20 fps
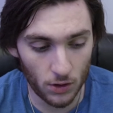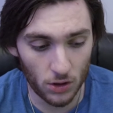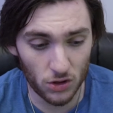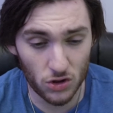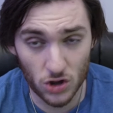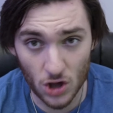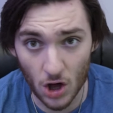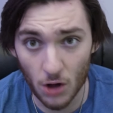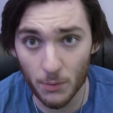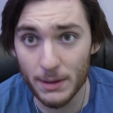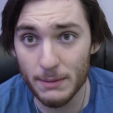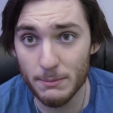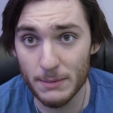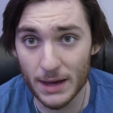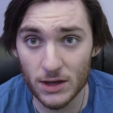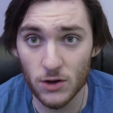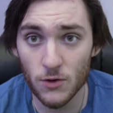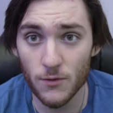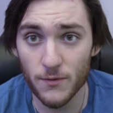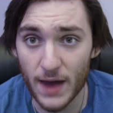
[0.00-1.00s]
Shelby
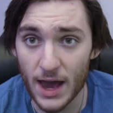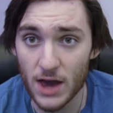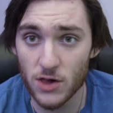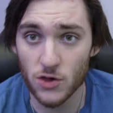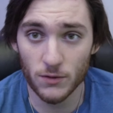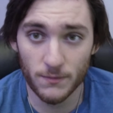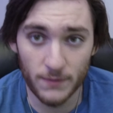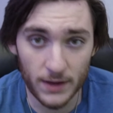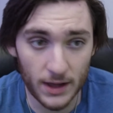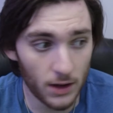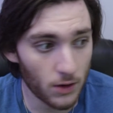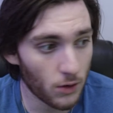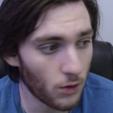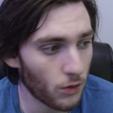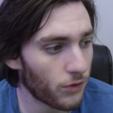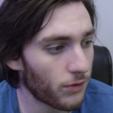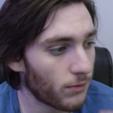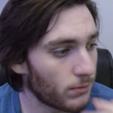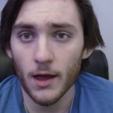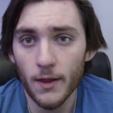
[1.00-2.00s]
manufactured
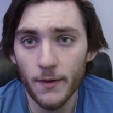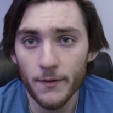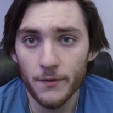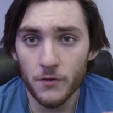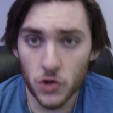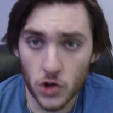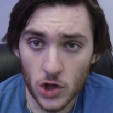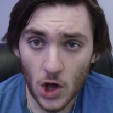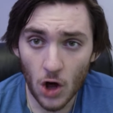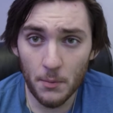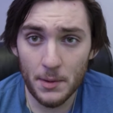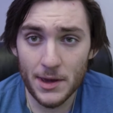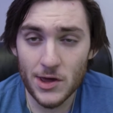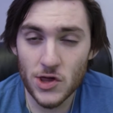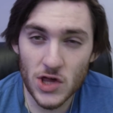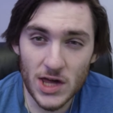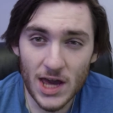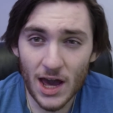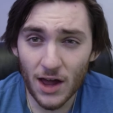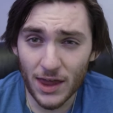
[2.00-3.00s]
vehicles. The Shelby
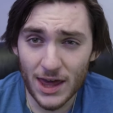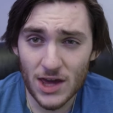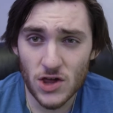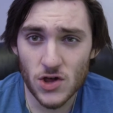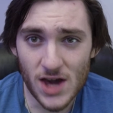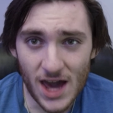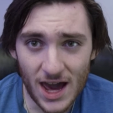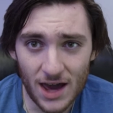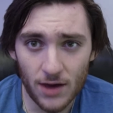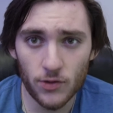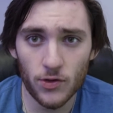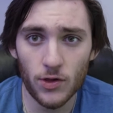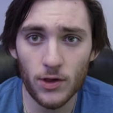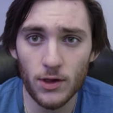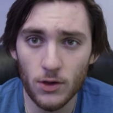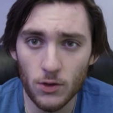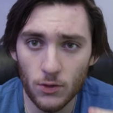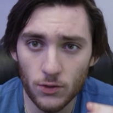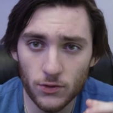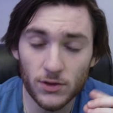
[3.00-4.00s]
GLHS
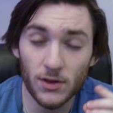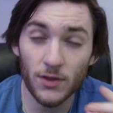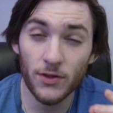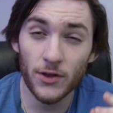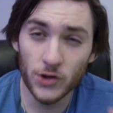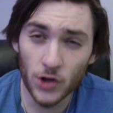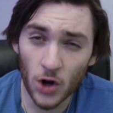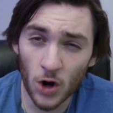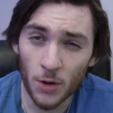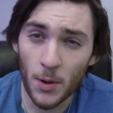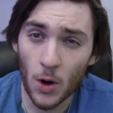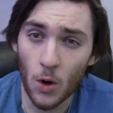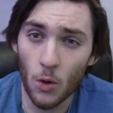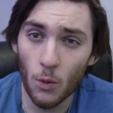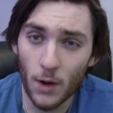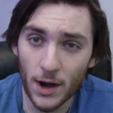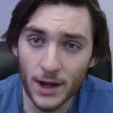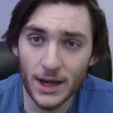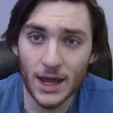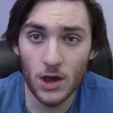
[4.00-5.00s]
used the Turbo
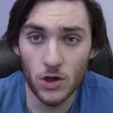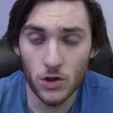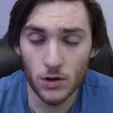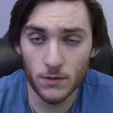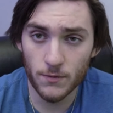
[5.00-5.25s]
1 engine